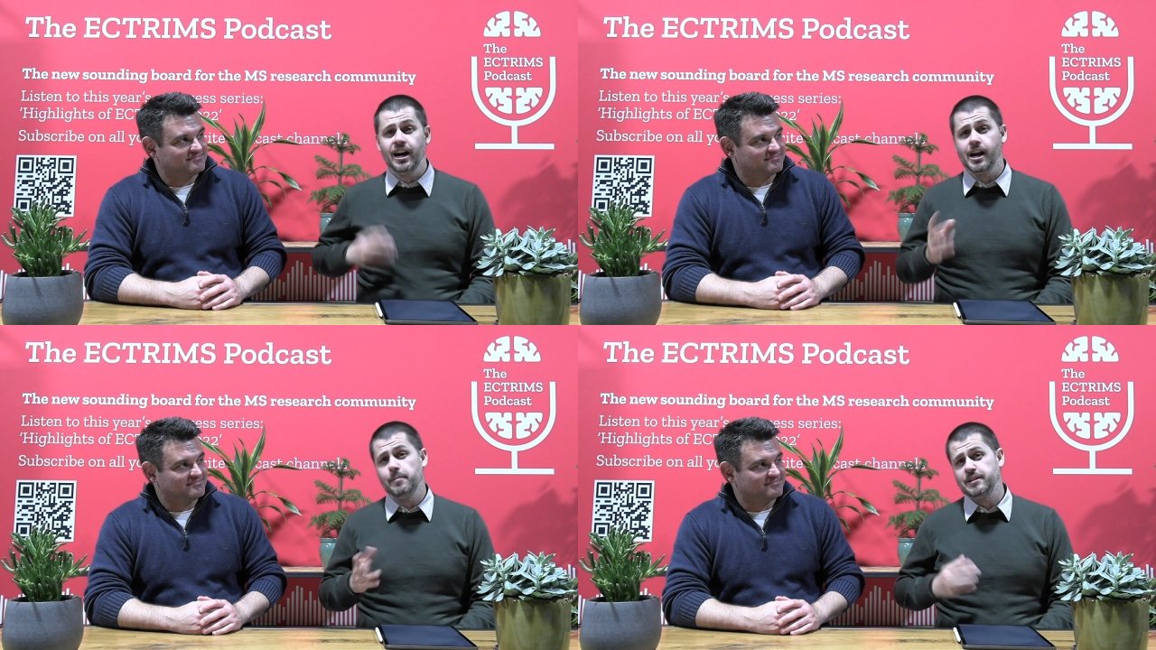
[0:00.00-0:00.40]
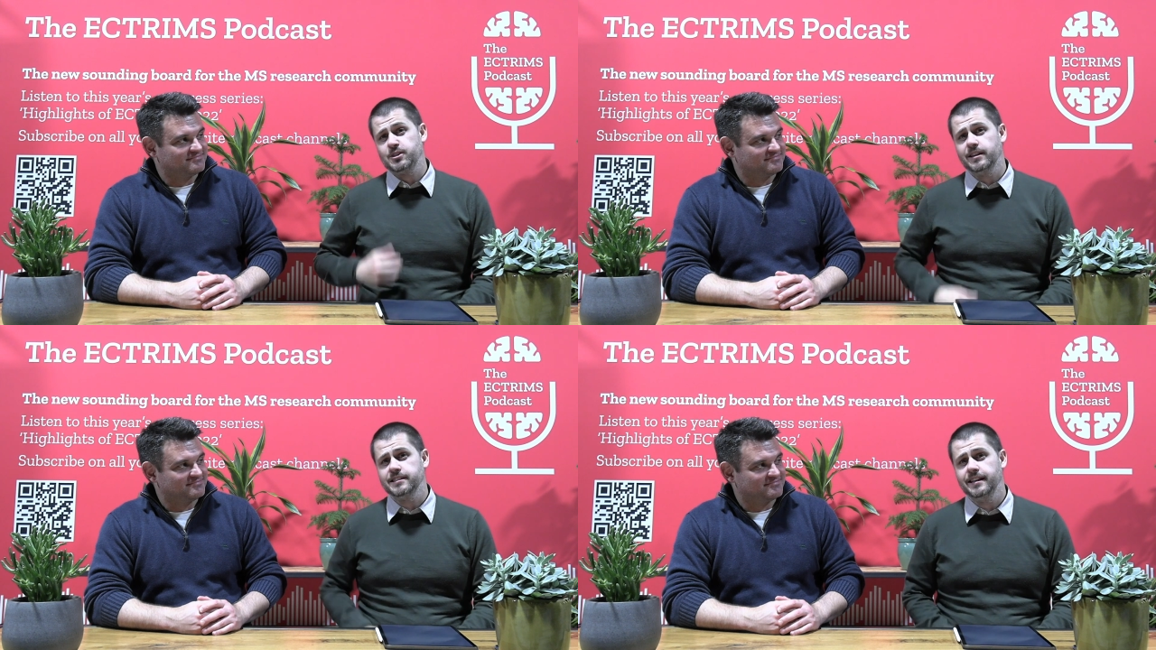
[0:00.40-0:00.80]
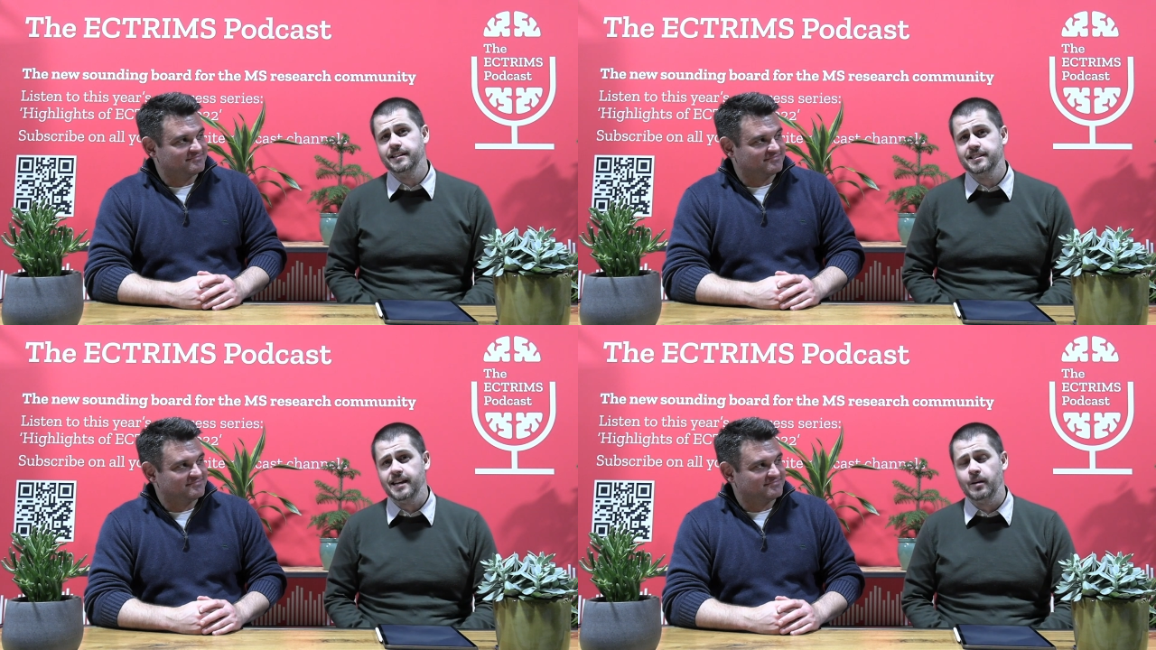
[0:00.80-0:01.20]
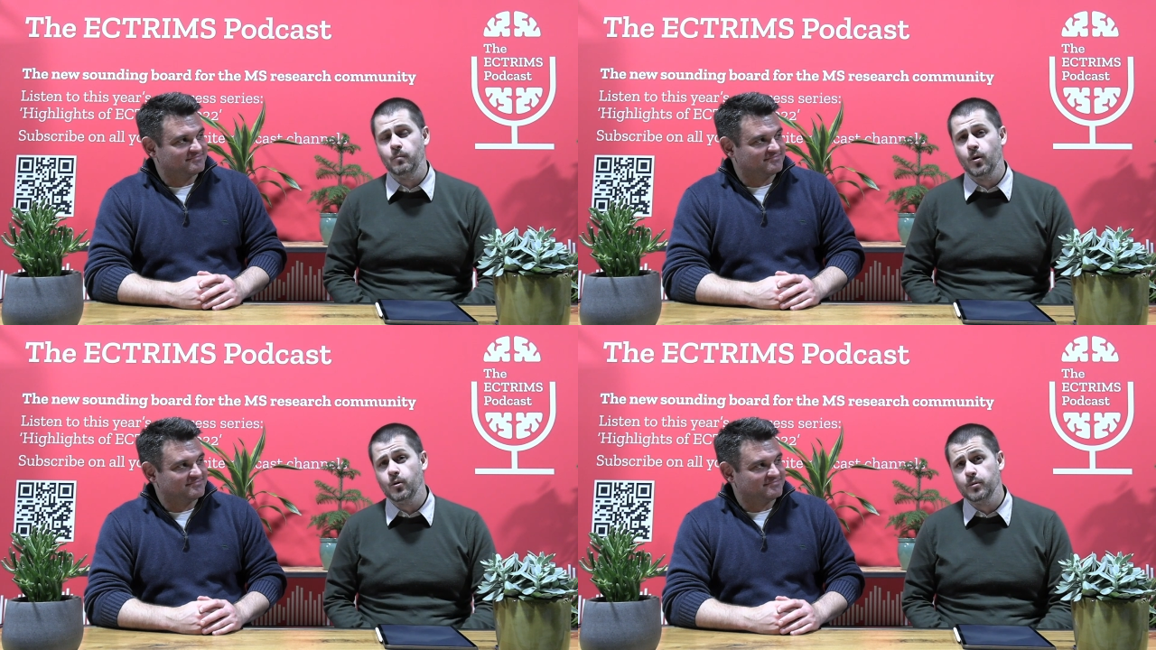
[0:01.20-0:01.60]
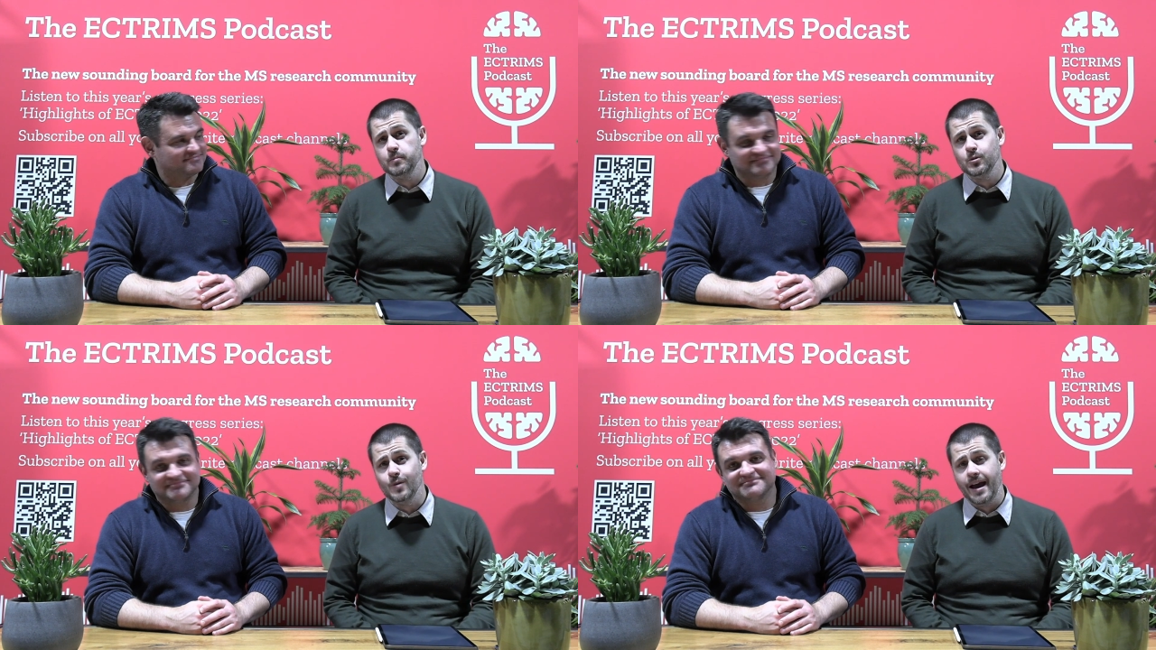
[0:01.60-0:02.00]
Speaker 1: Hi MS translators, and welcome
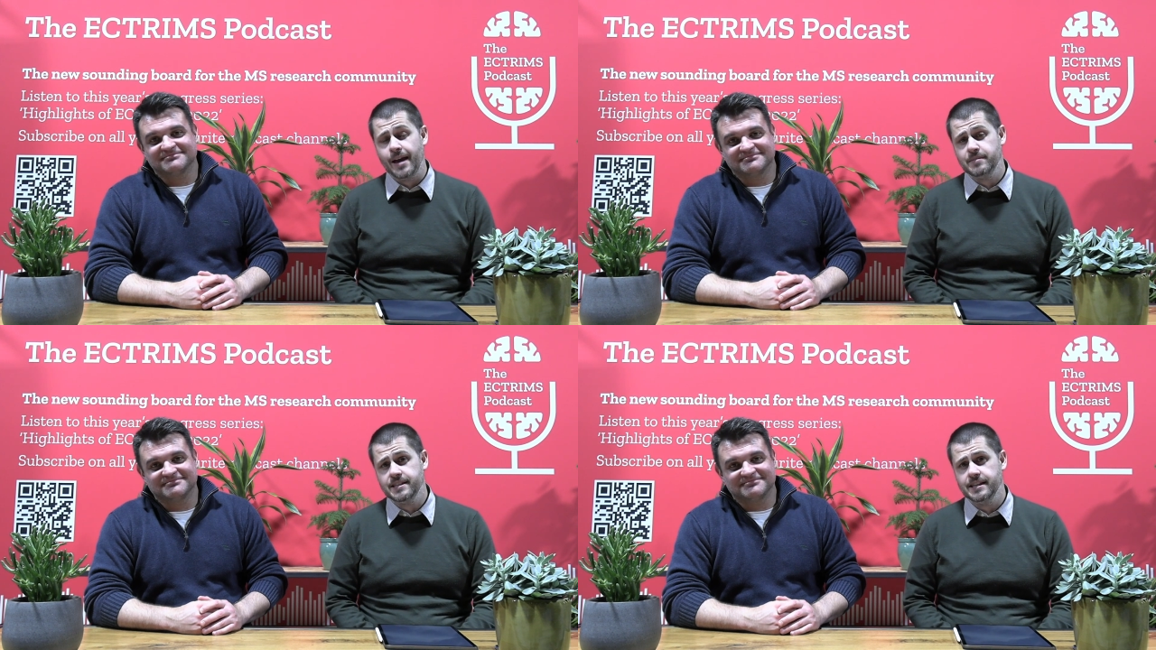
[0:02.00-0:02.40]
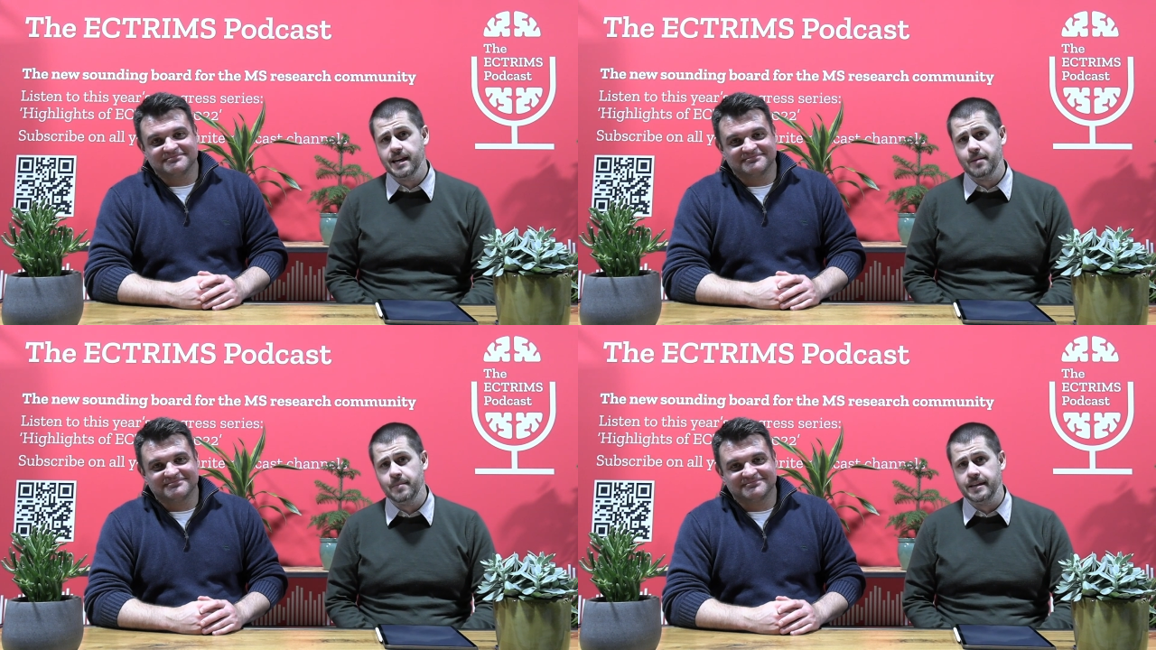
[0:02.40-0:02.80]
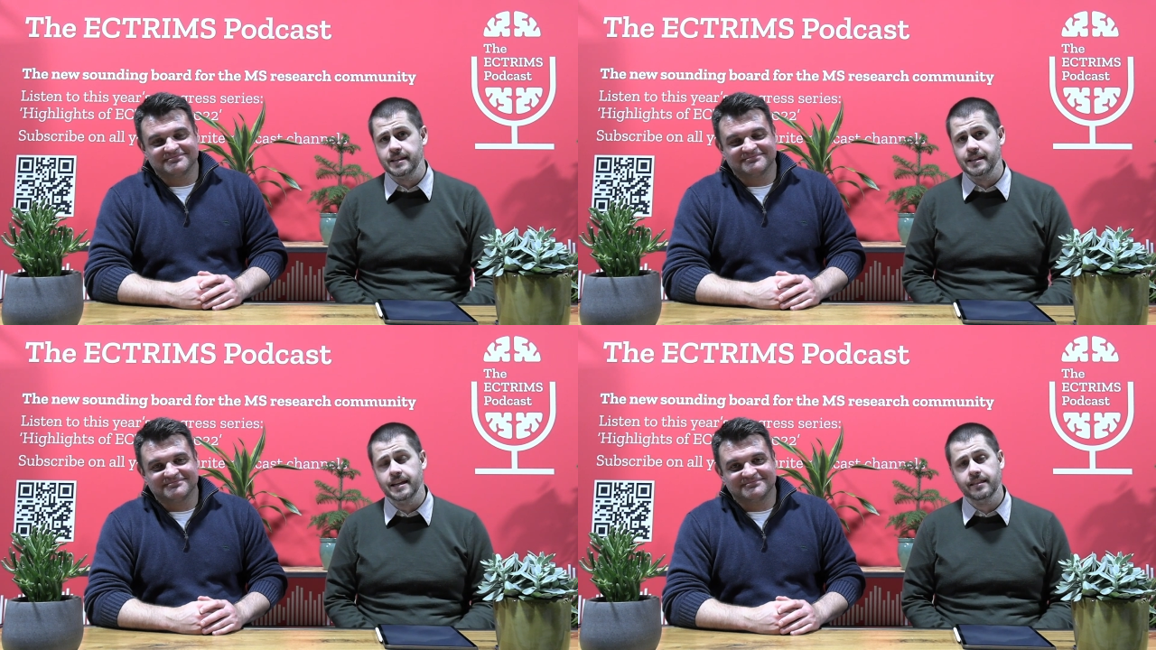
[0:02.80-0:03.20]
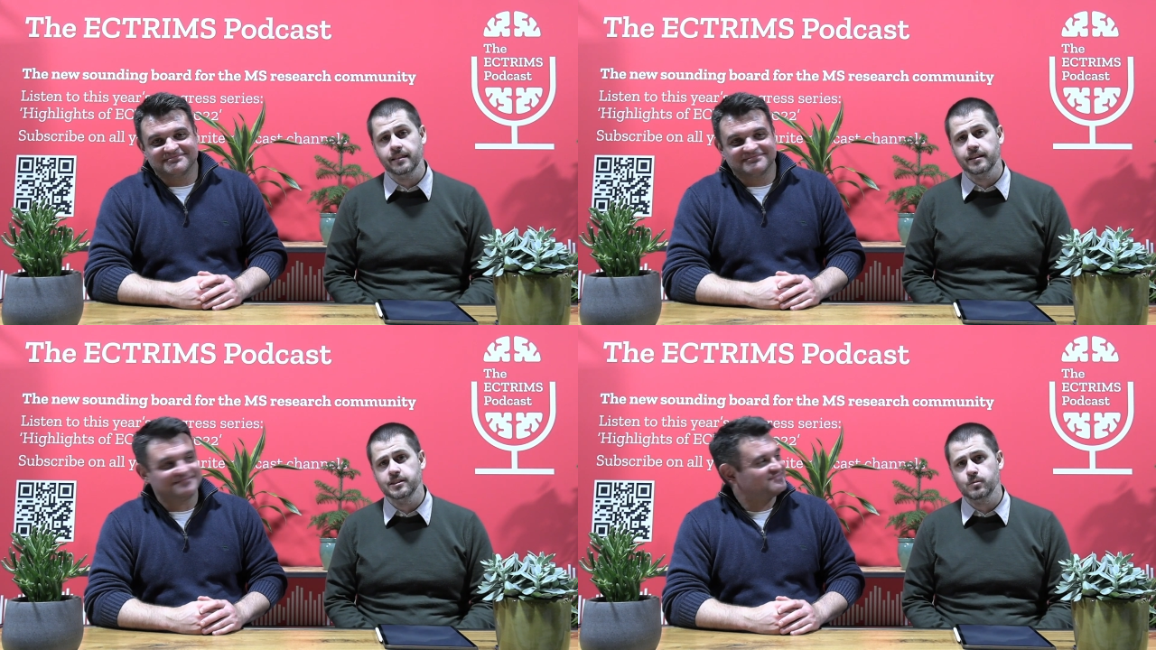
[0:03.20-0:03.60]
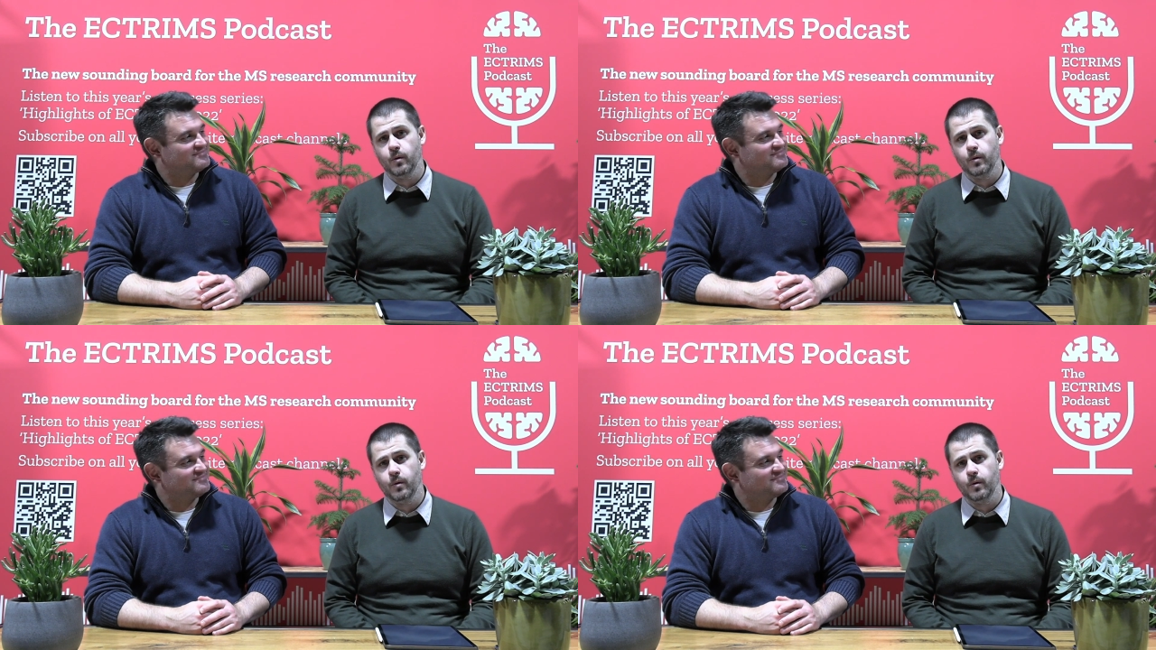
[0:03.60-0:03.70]
to Amsterdam in the Netherlands,